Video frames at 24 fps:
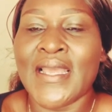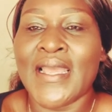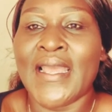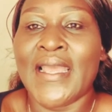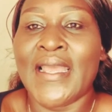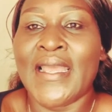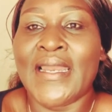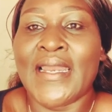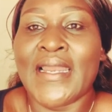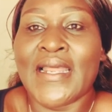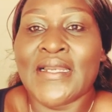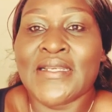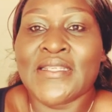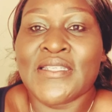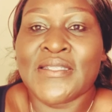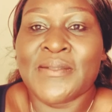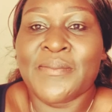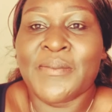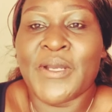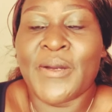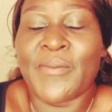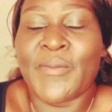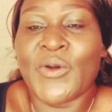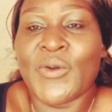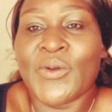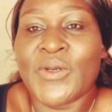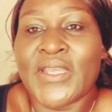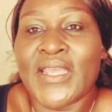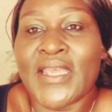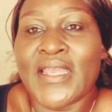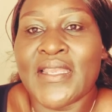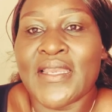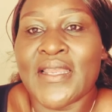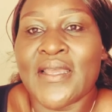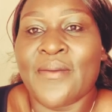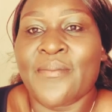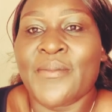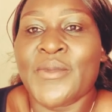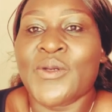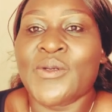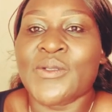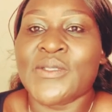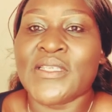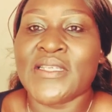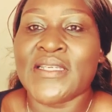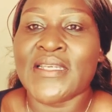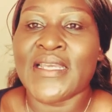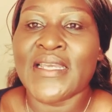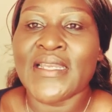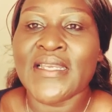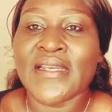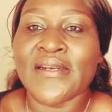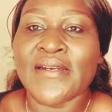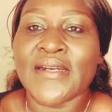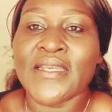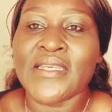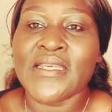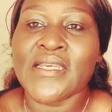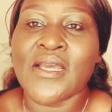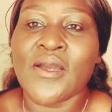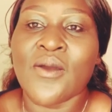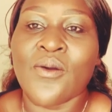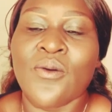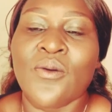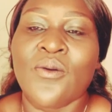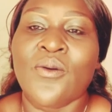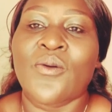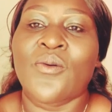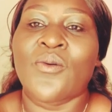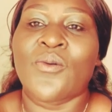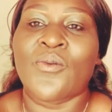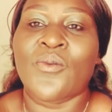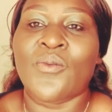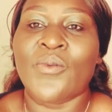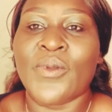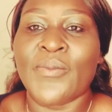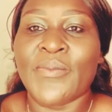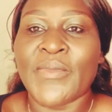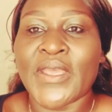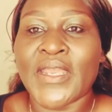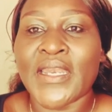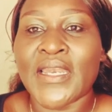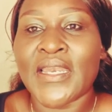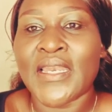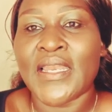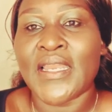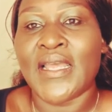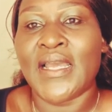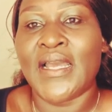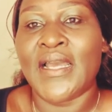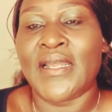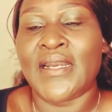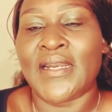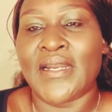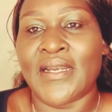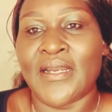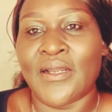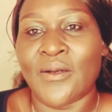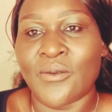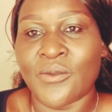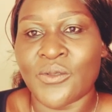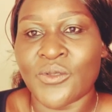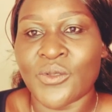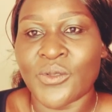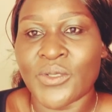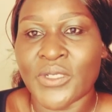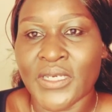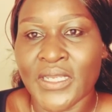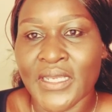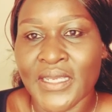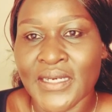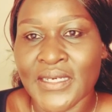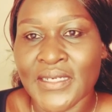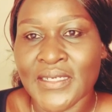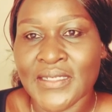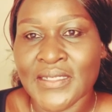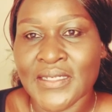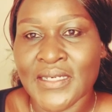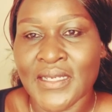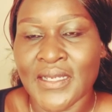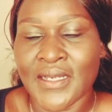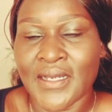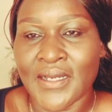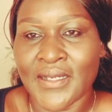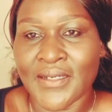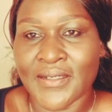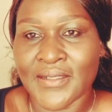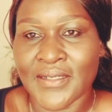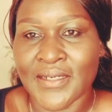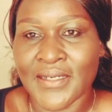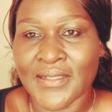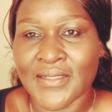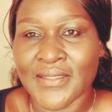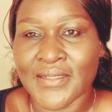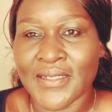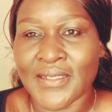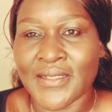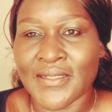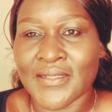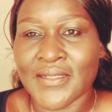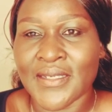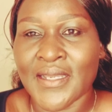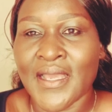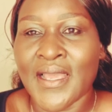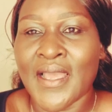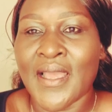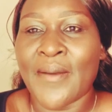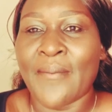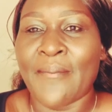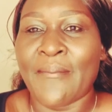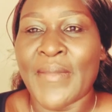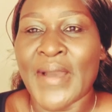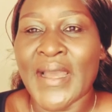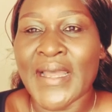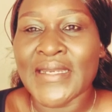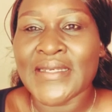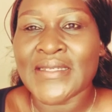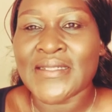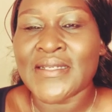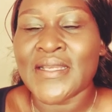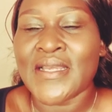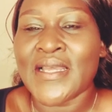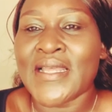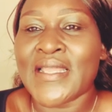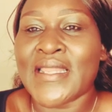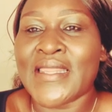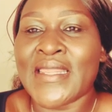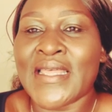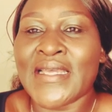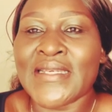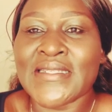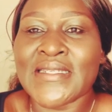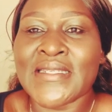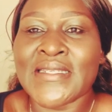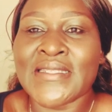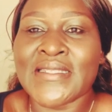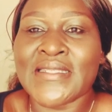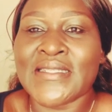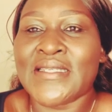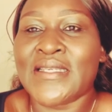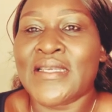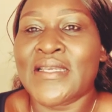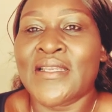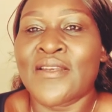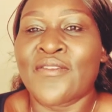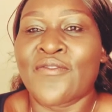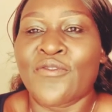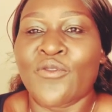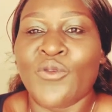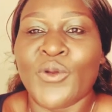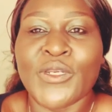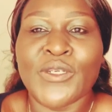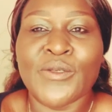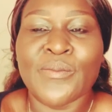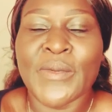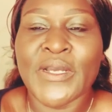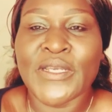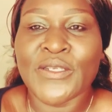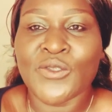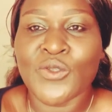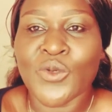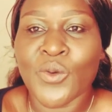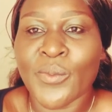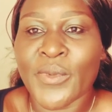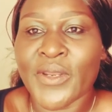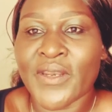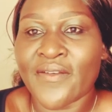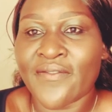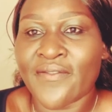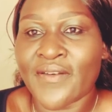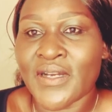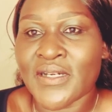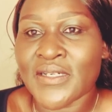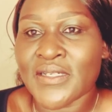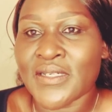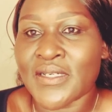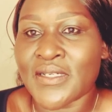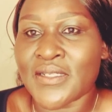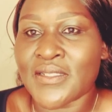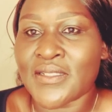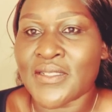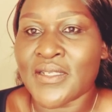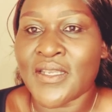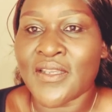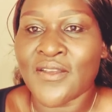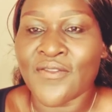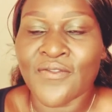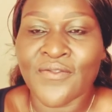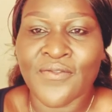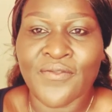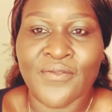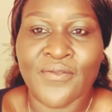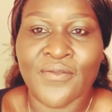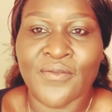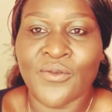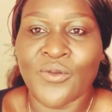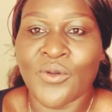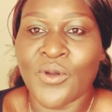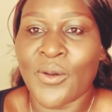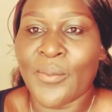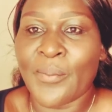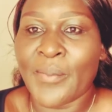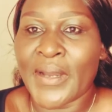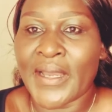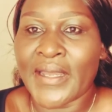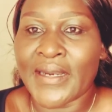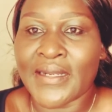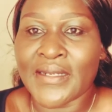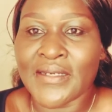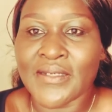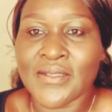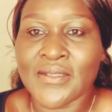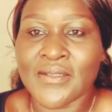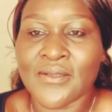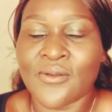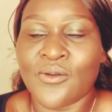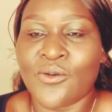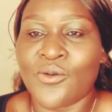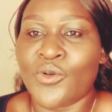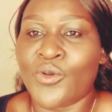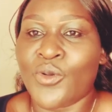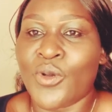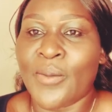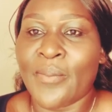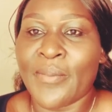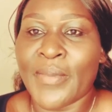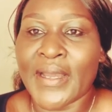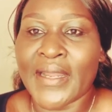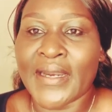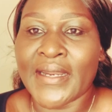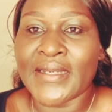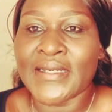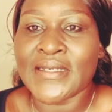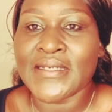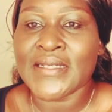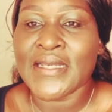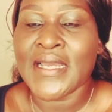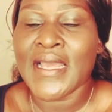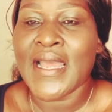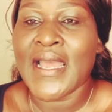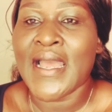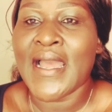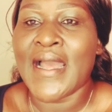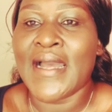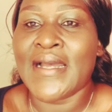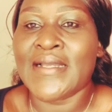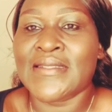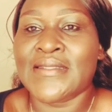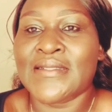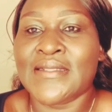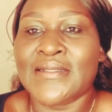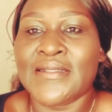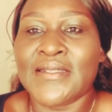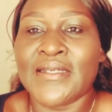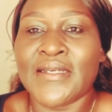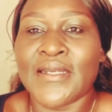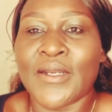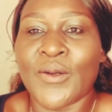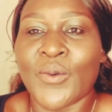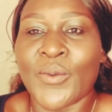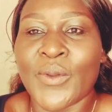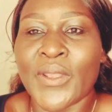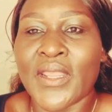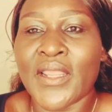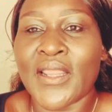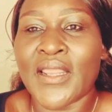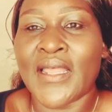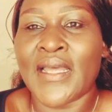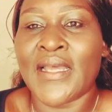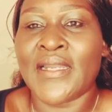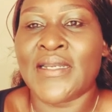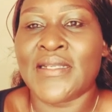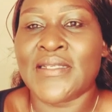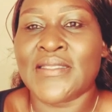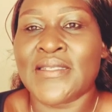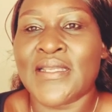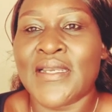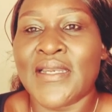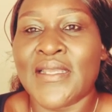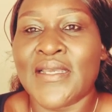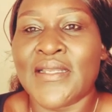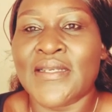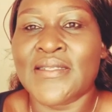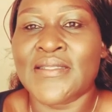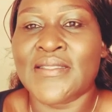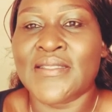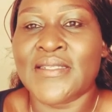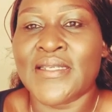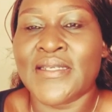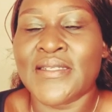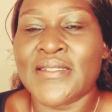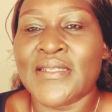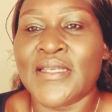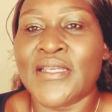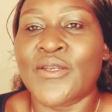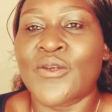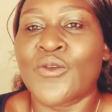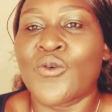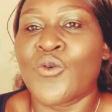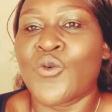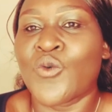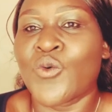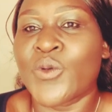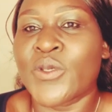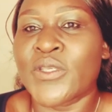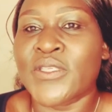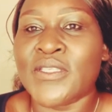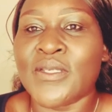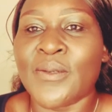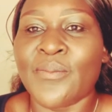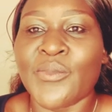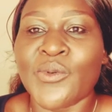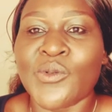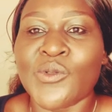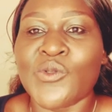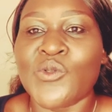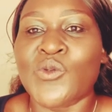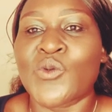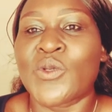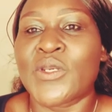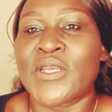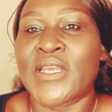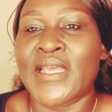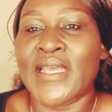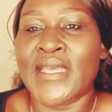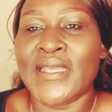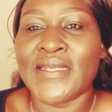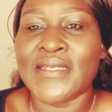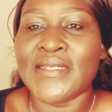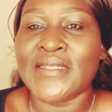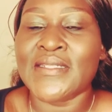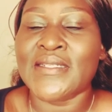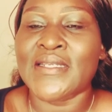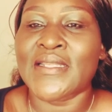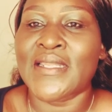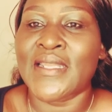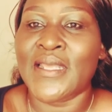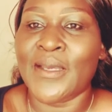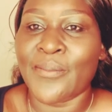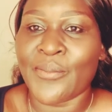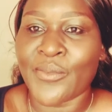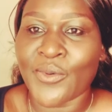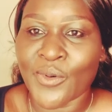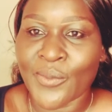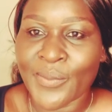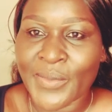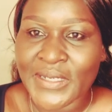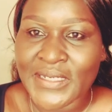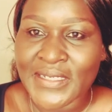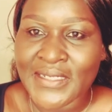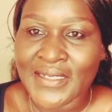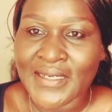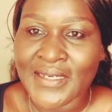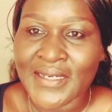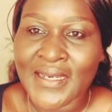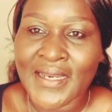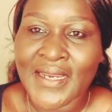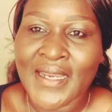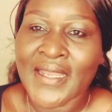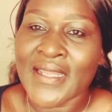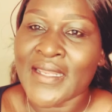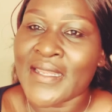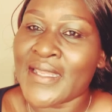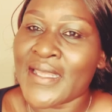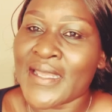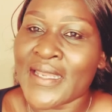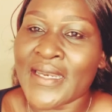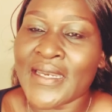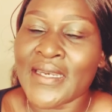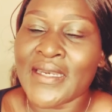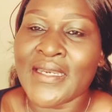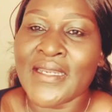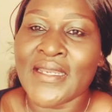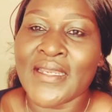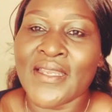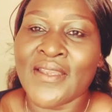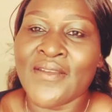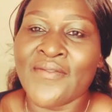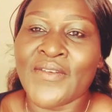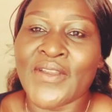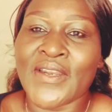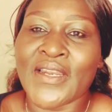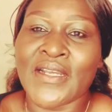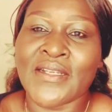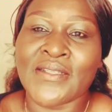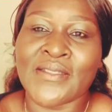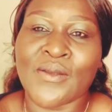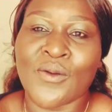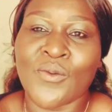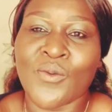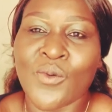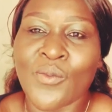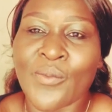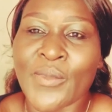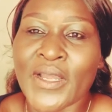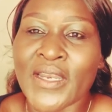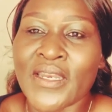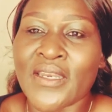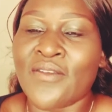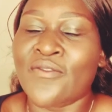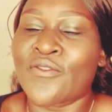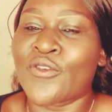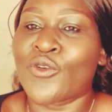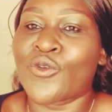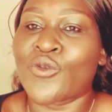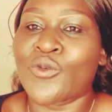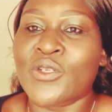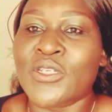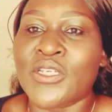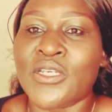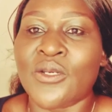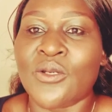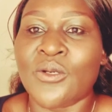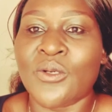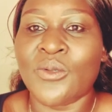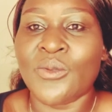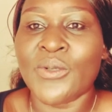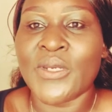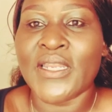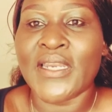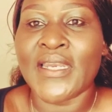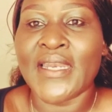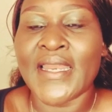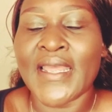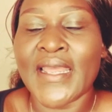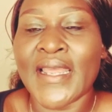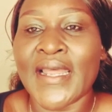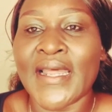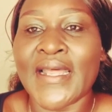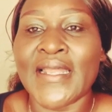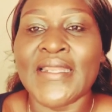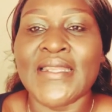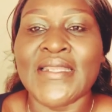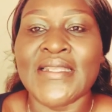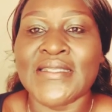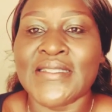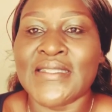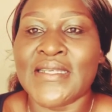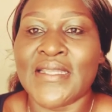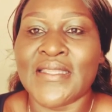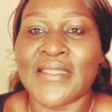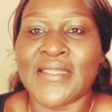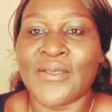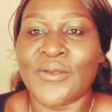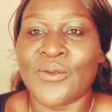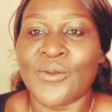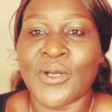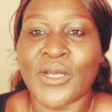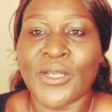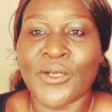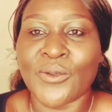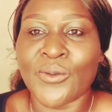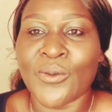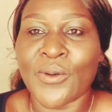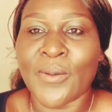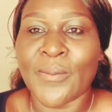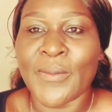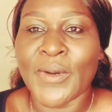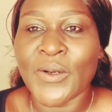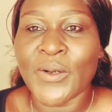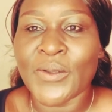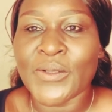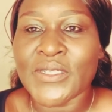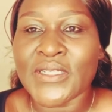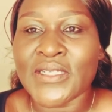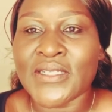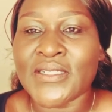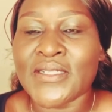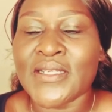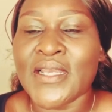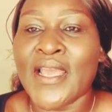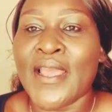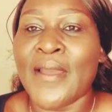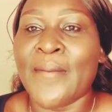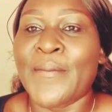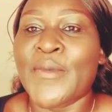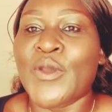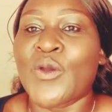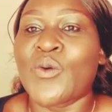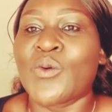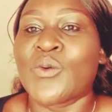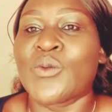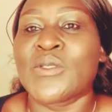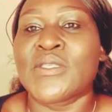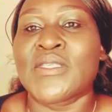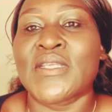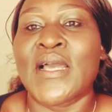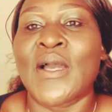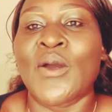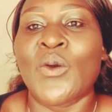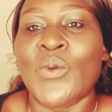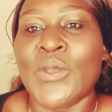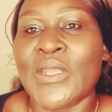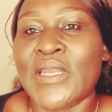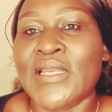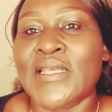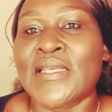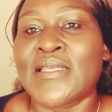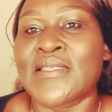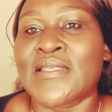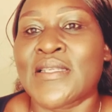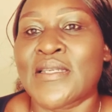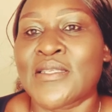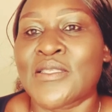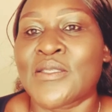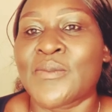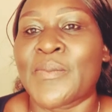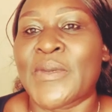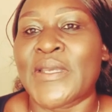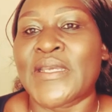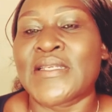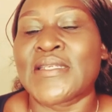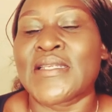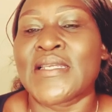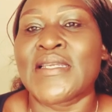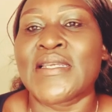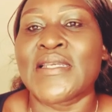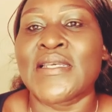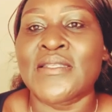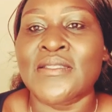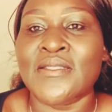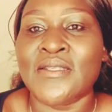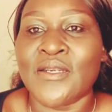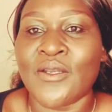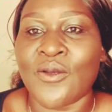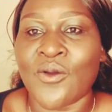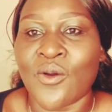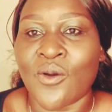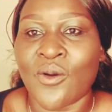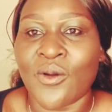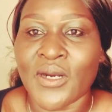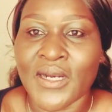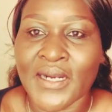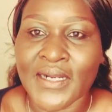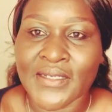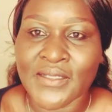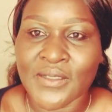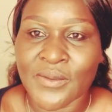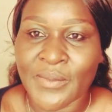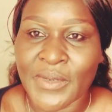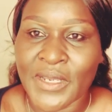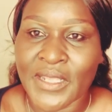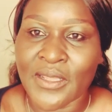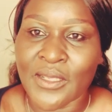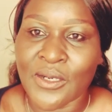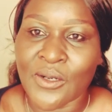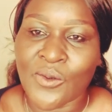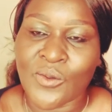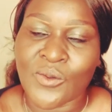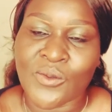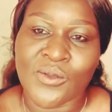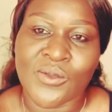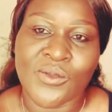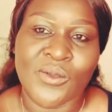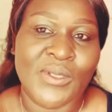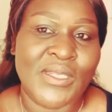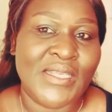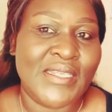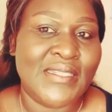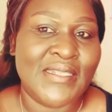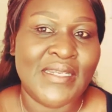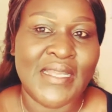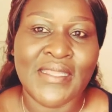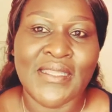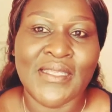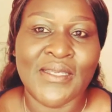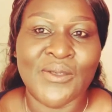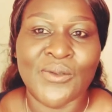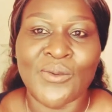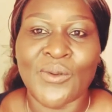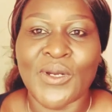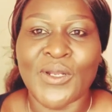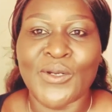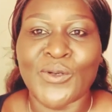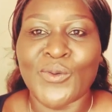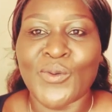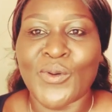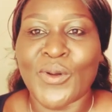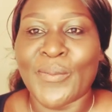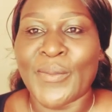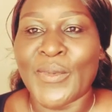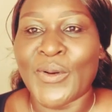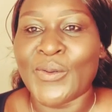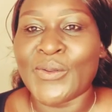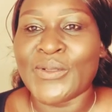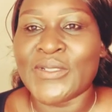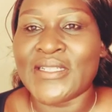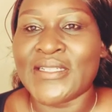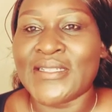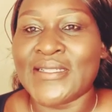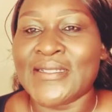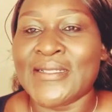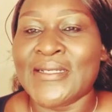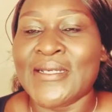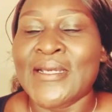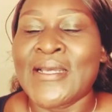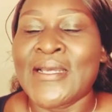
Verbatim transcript: And I'll speak about Kenya because in Kenya right now, women are allowed to inherit a real estate. But that is influenced by so many factors. If your parents or your parent has written a will and has clearly stated who is supposed to inherit their property, then even as a woman, if you're not included there, there's nothing you can do about it because a will is respected, is recognized by the law. So there's nothing you can do about it.